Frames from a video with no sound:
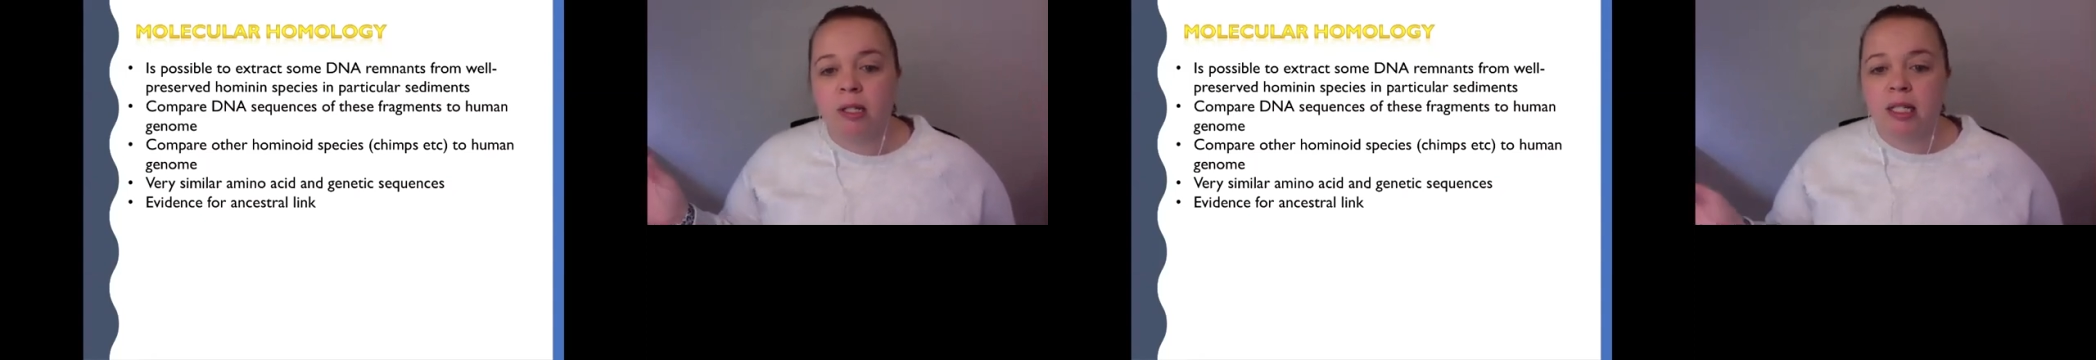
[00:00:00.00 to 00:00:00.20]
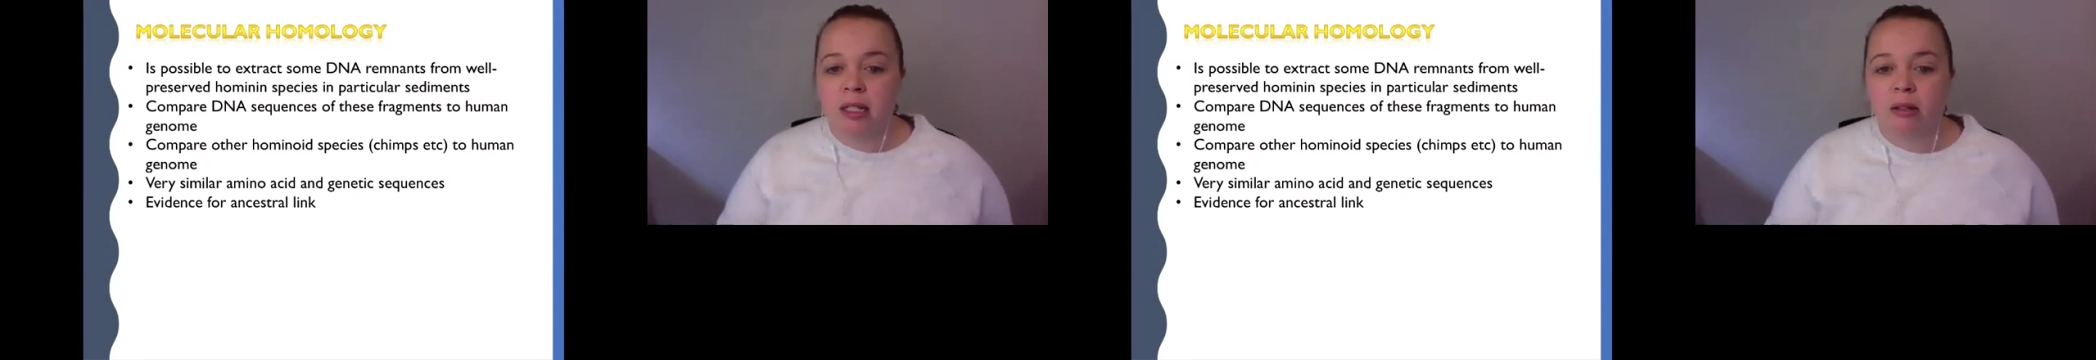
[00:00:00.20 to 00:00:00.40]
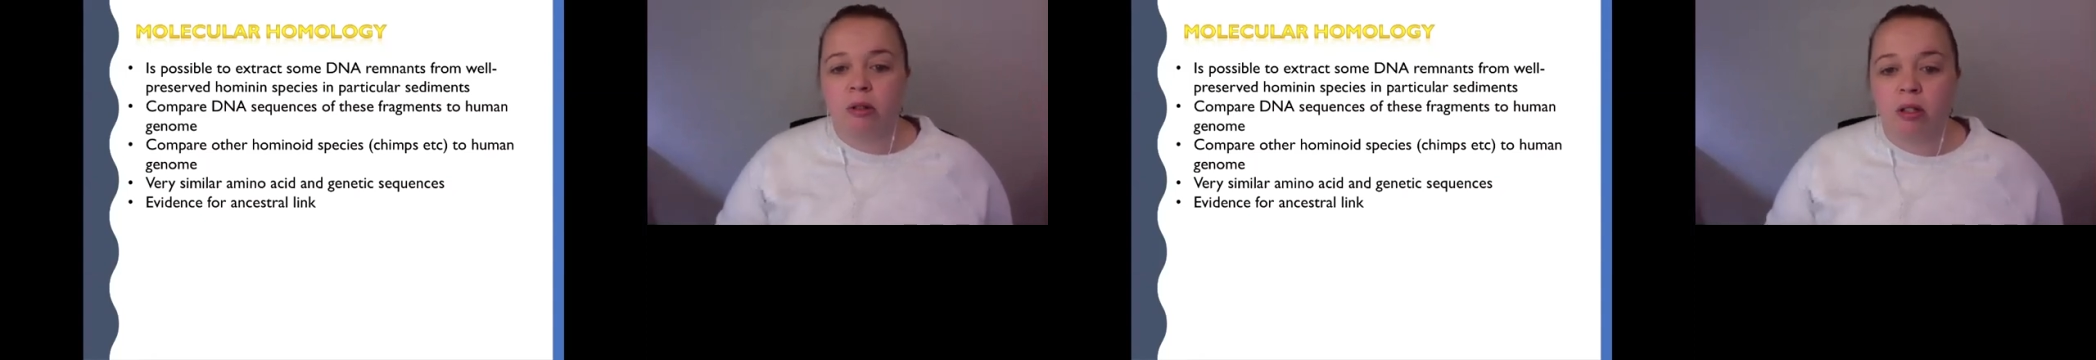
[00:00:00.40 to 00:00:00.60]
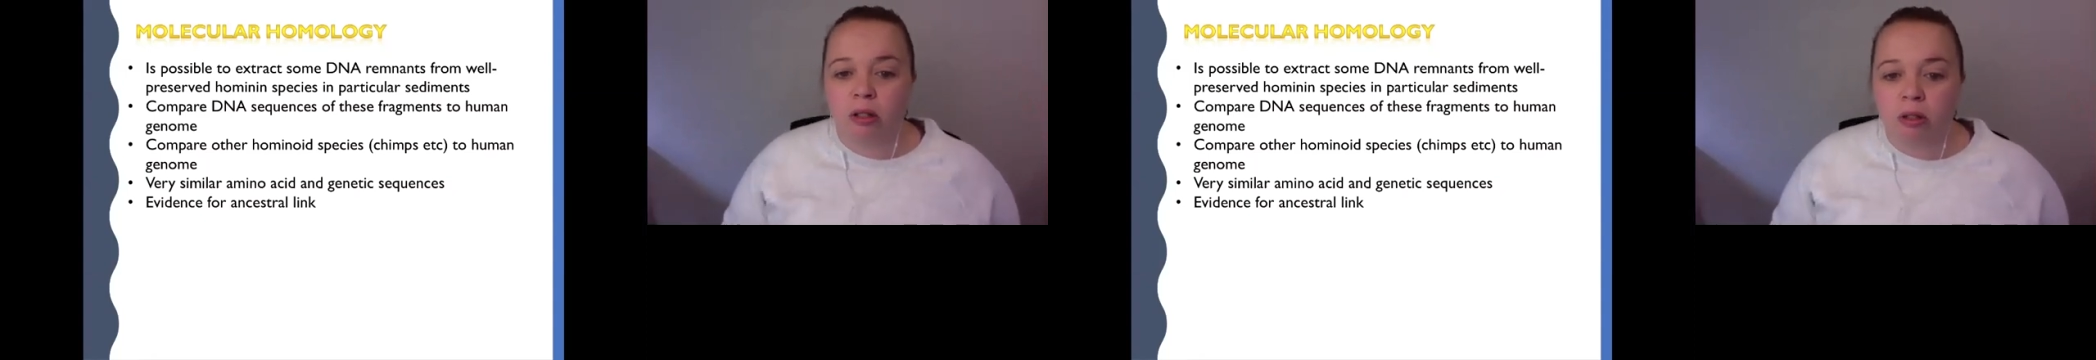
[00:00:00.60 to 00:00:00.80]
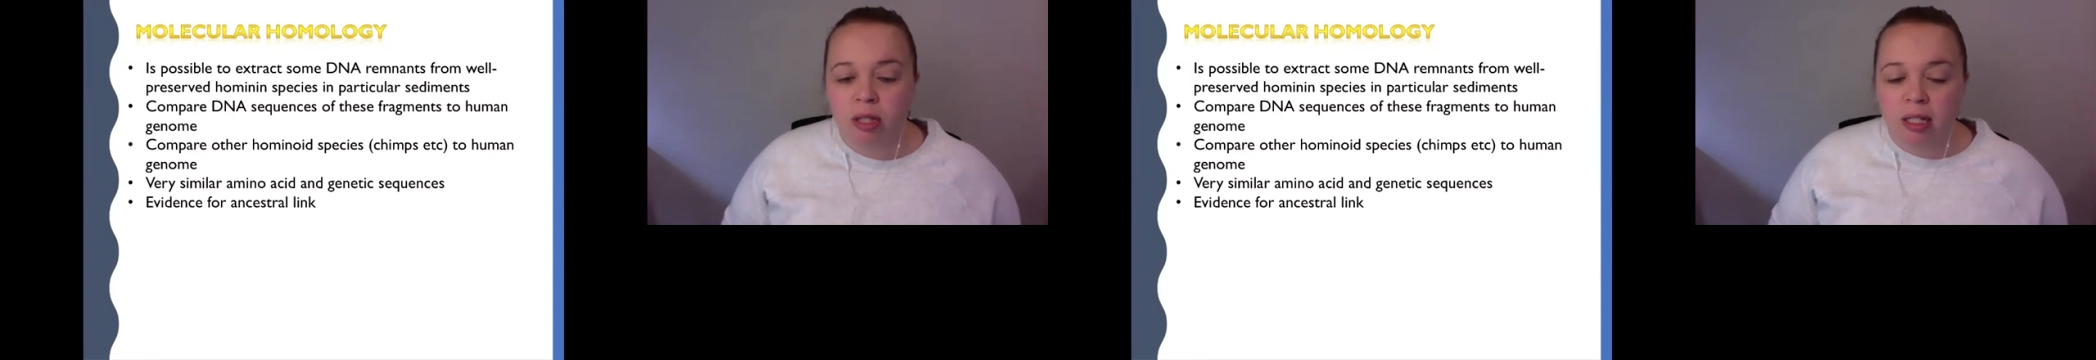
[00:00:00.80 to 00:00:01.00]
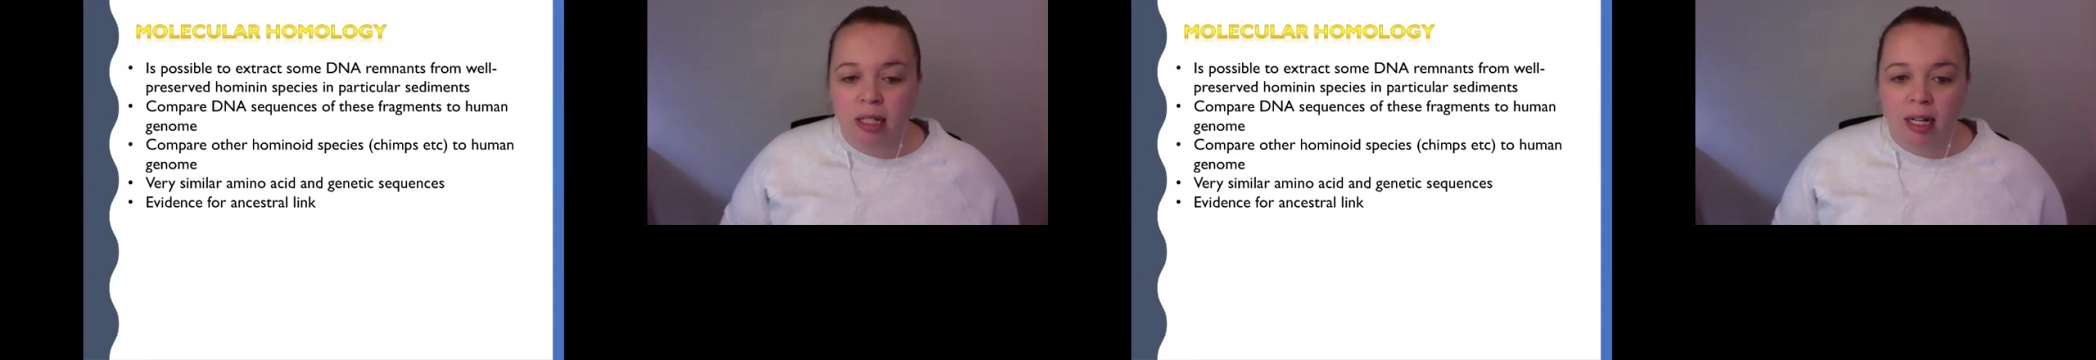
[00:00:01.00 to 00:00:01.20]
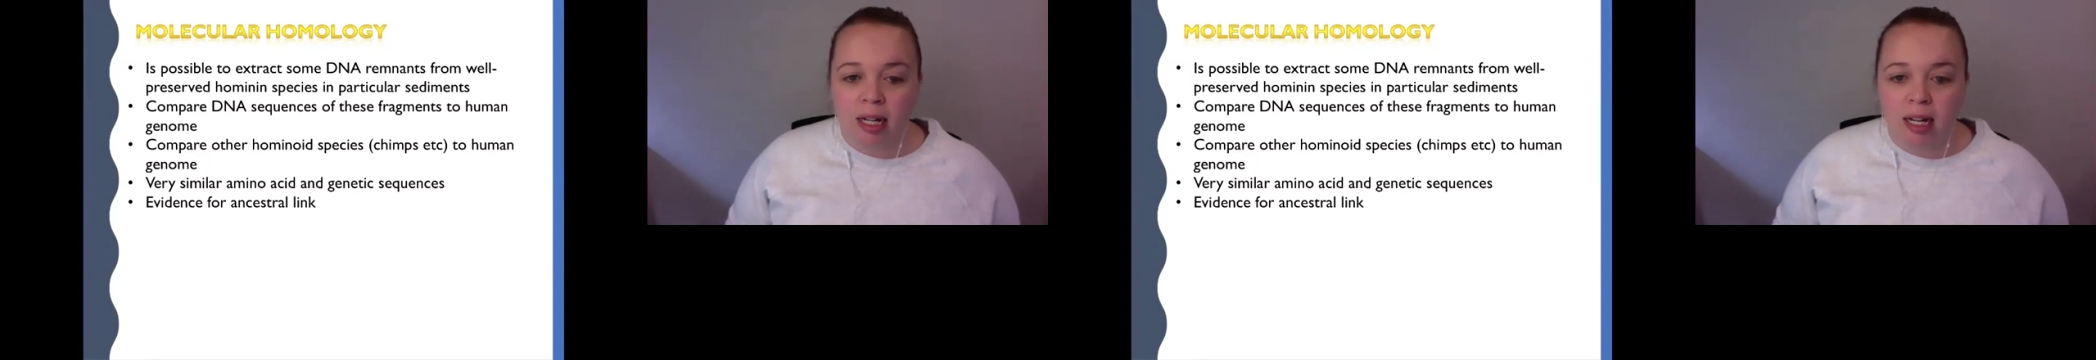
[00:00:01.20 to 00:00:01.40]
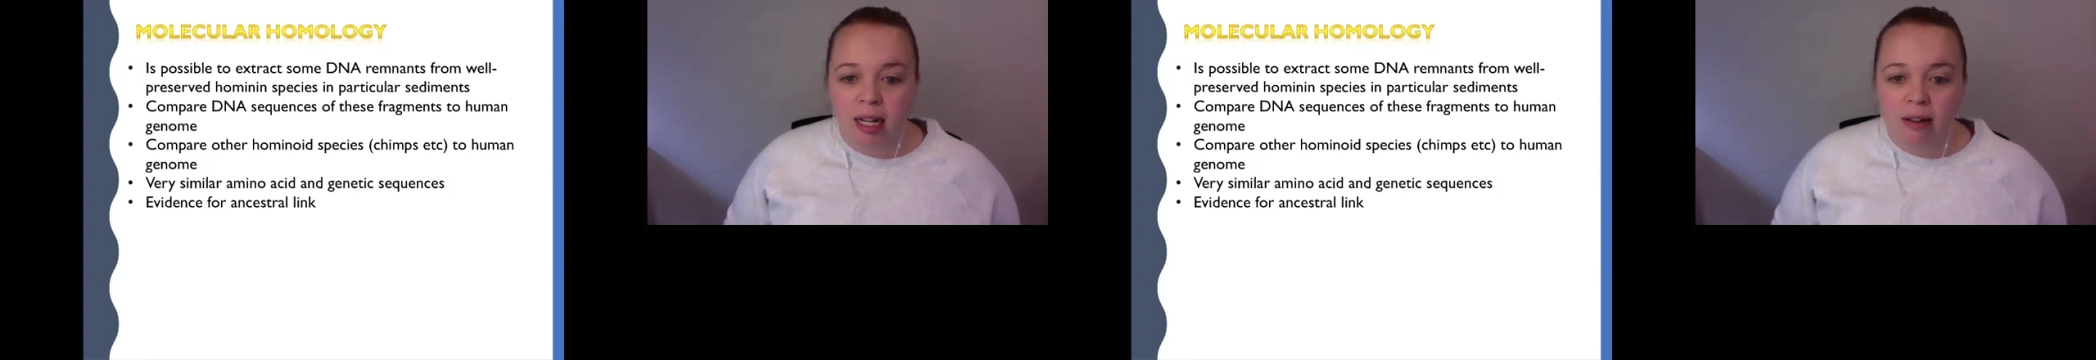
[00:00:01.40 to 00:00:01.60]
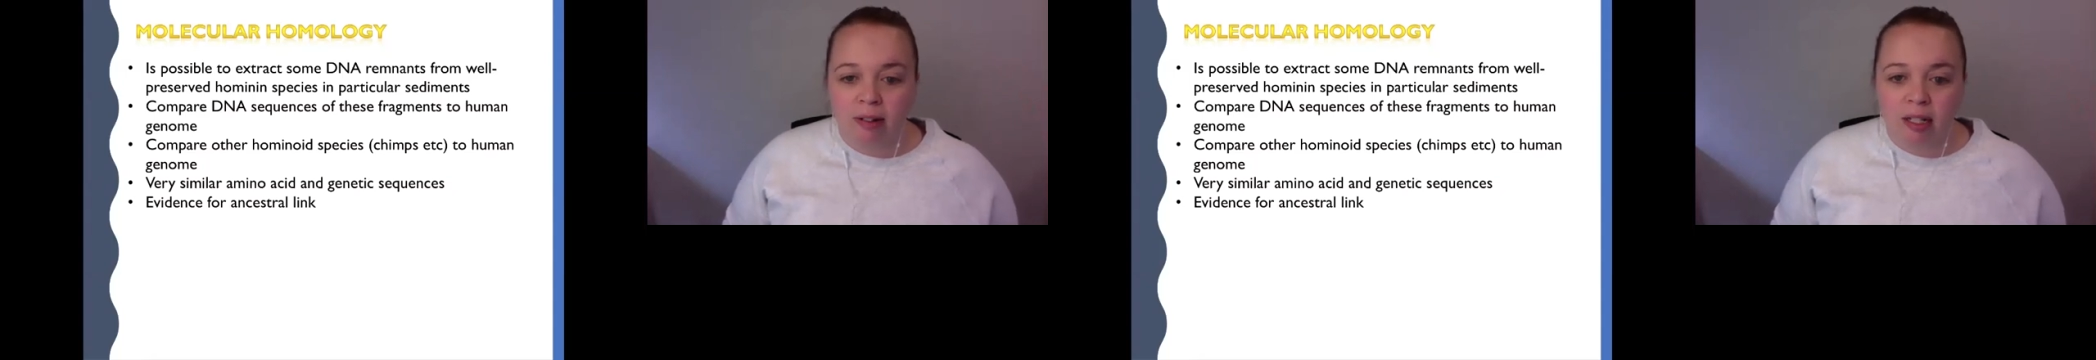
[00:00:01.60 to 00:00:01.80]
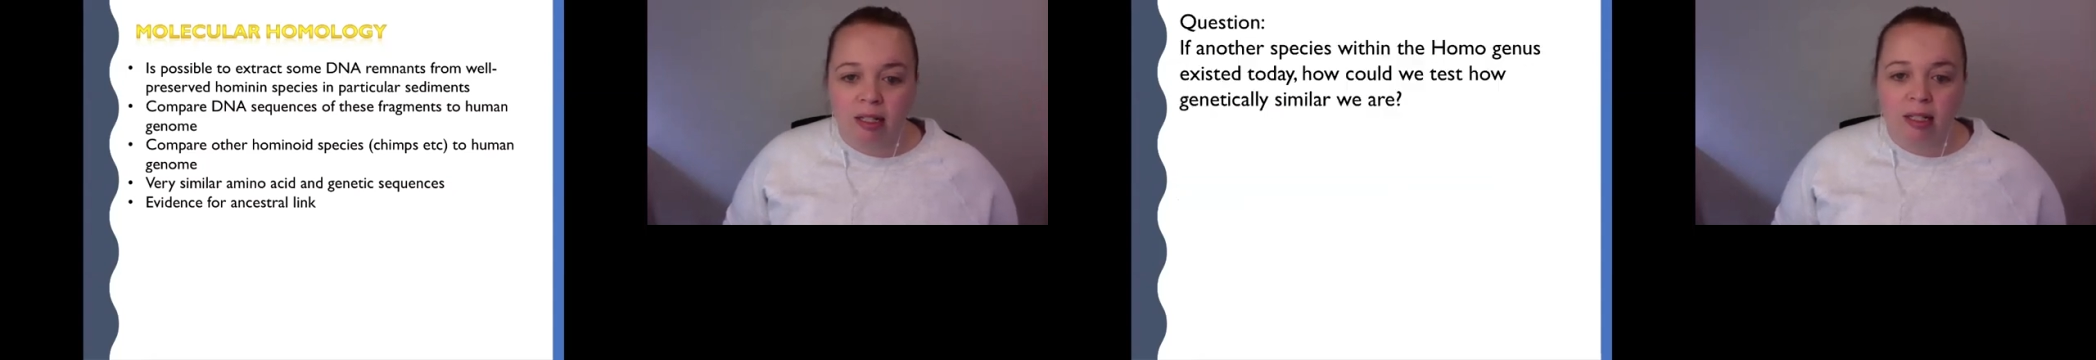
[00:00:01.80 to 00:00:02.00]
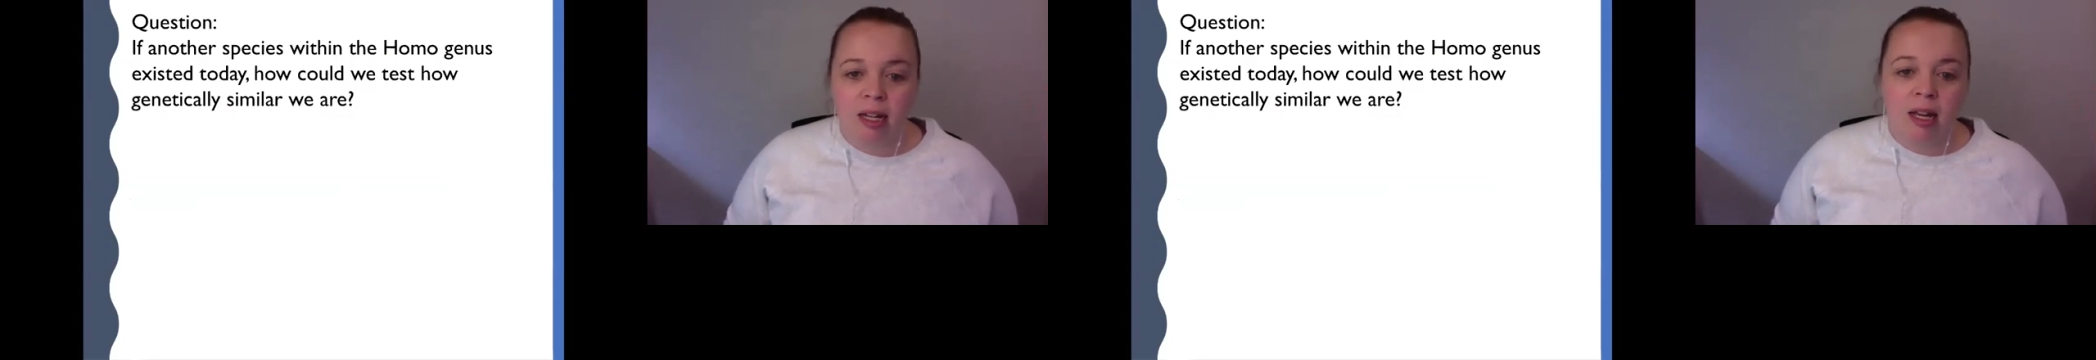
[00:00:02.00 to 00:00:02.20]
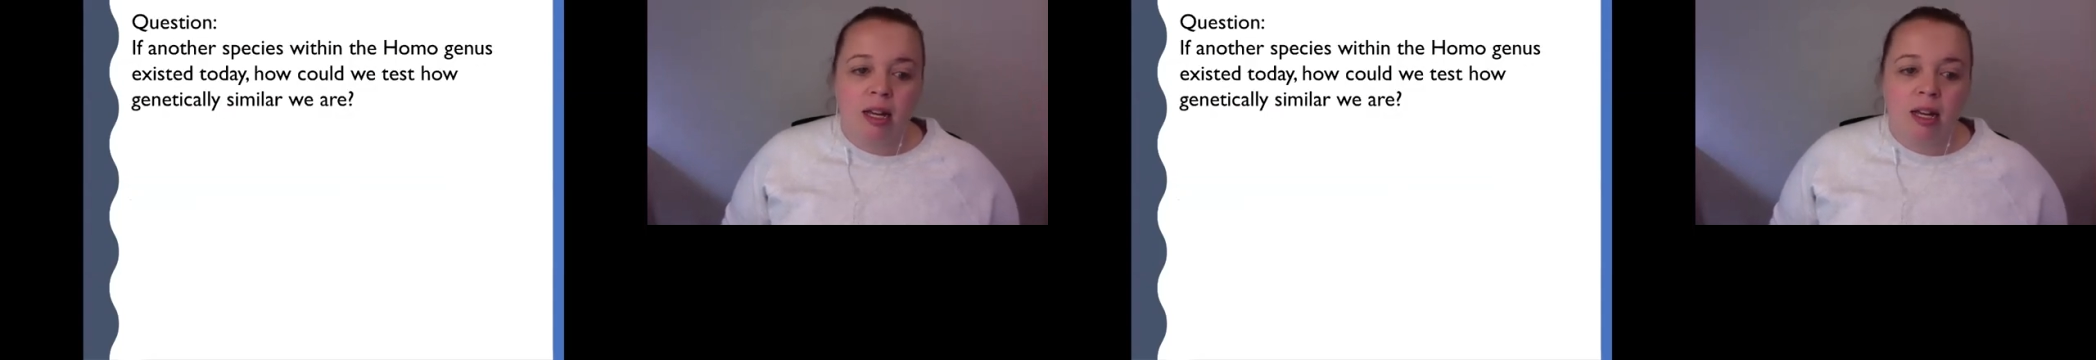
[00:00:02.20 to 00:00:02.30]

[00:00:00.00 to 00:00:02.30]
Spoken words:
we still use the DNA evidence.